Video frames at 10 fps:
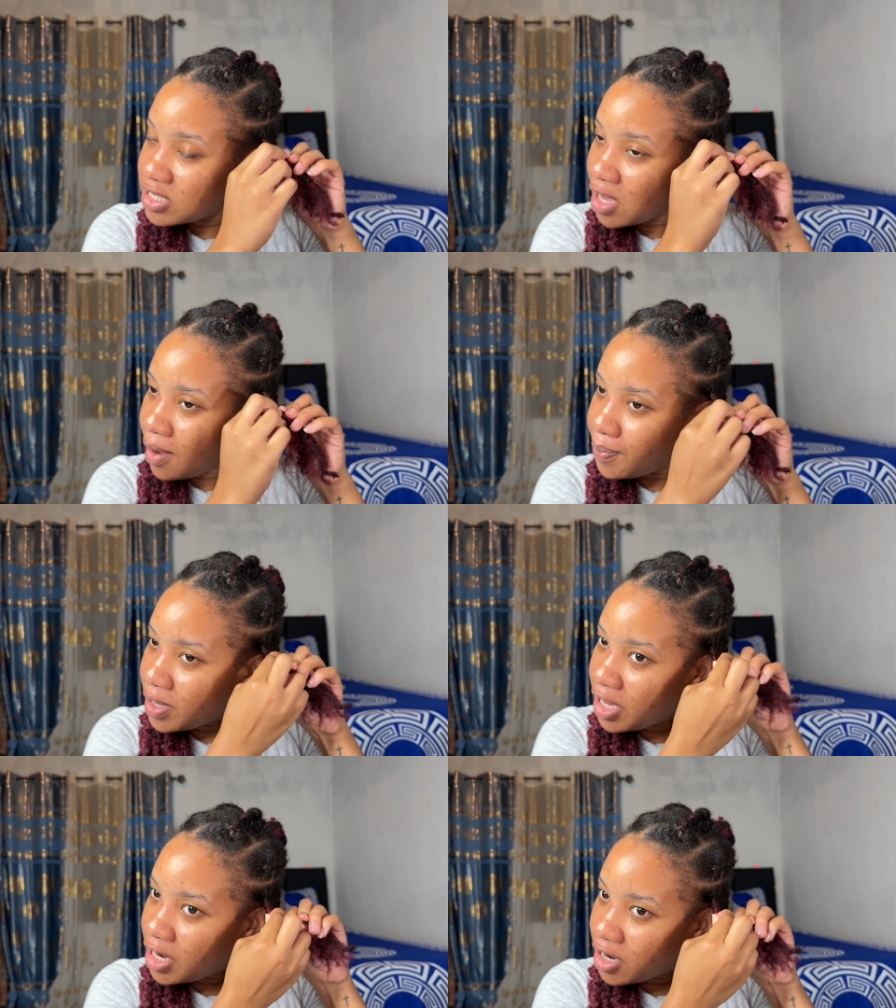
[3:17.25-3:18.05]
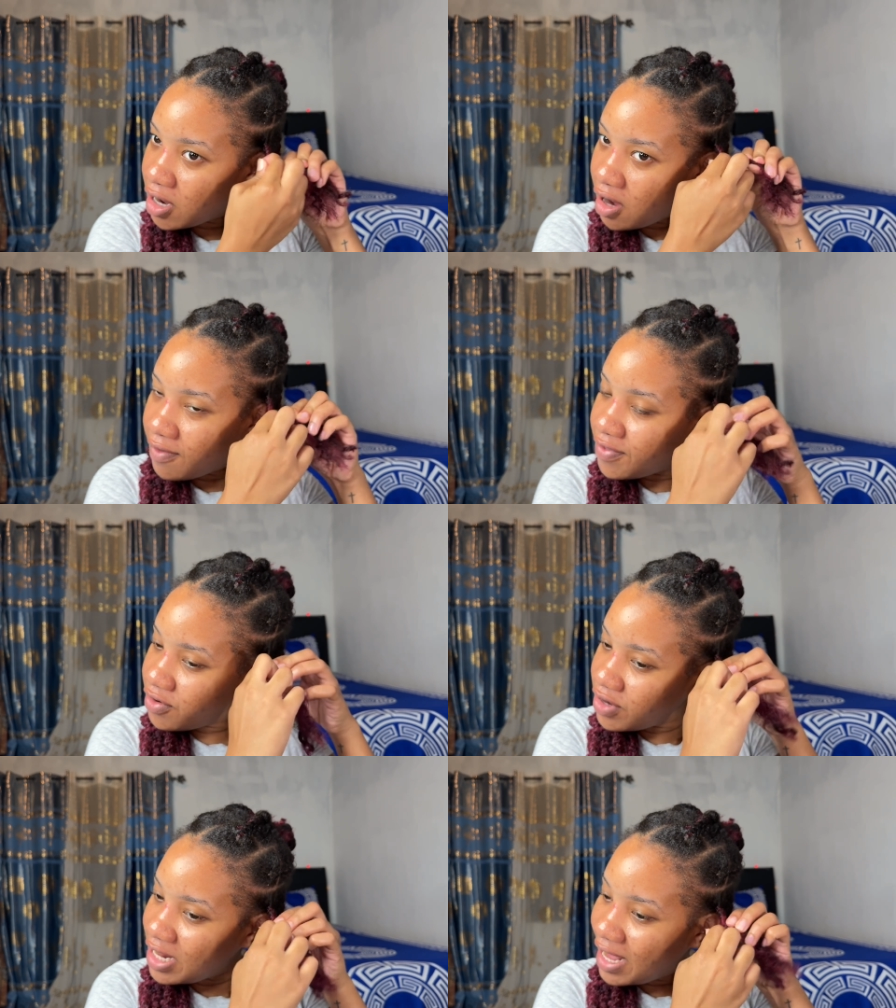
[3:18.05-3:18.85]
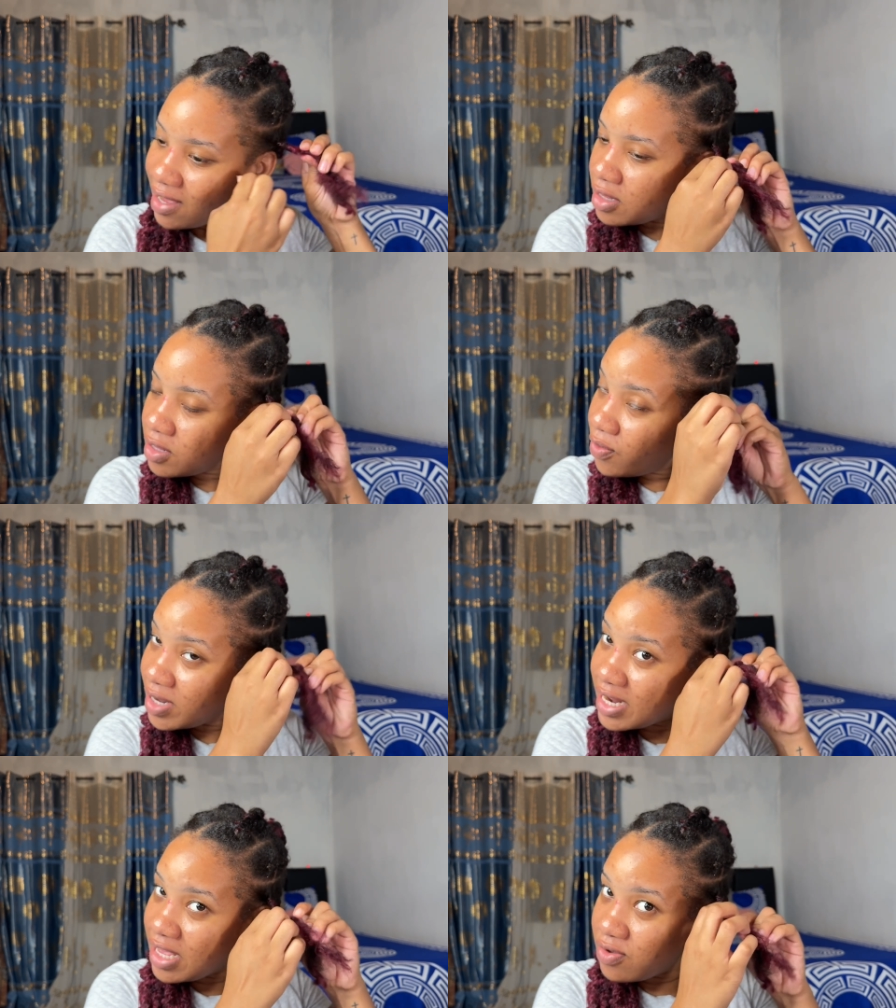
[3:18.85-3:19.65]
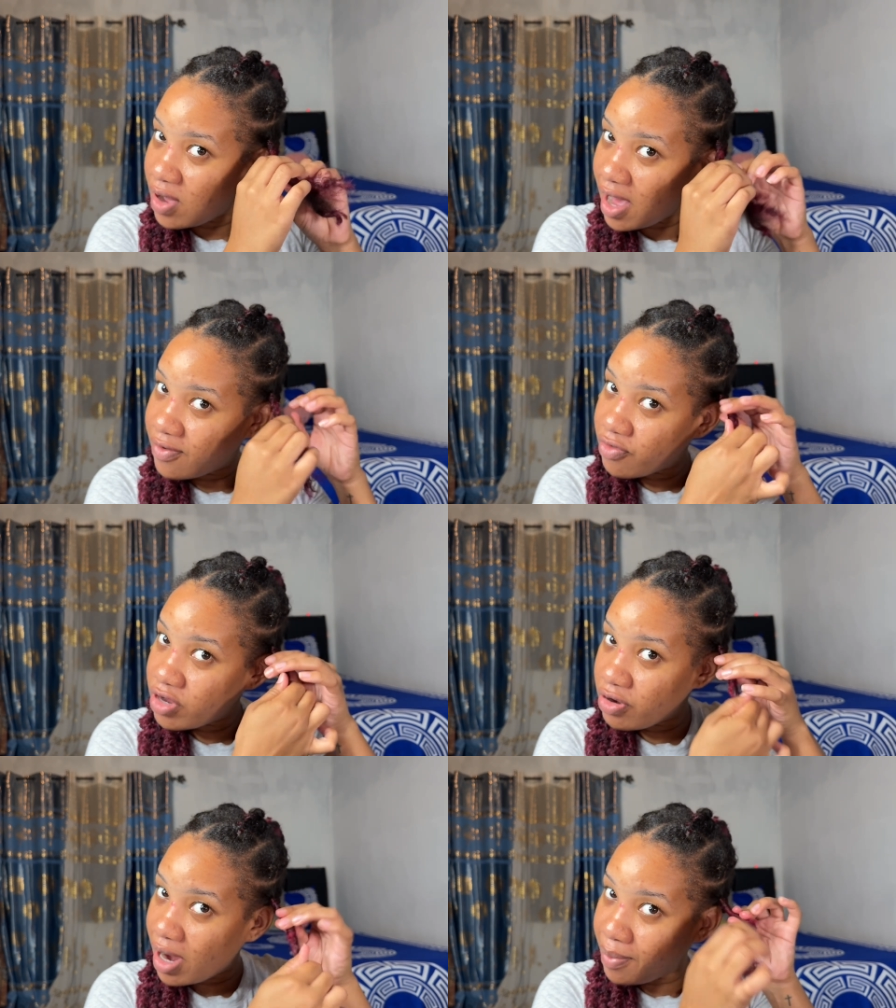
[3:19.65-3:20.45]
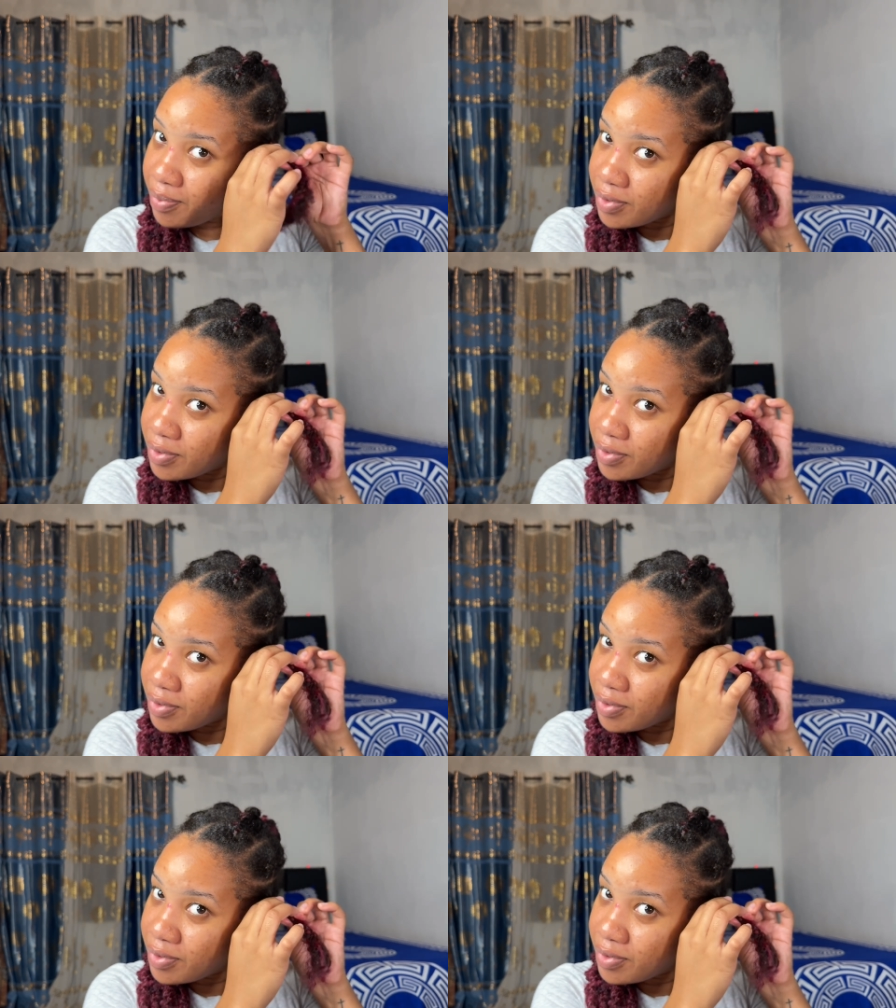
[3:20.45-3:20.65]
top here of the re-lock, the one that you have rewrapped.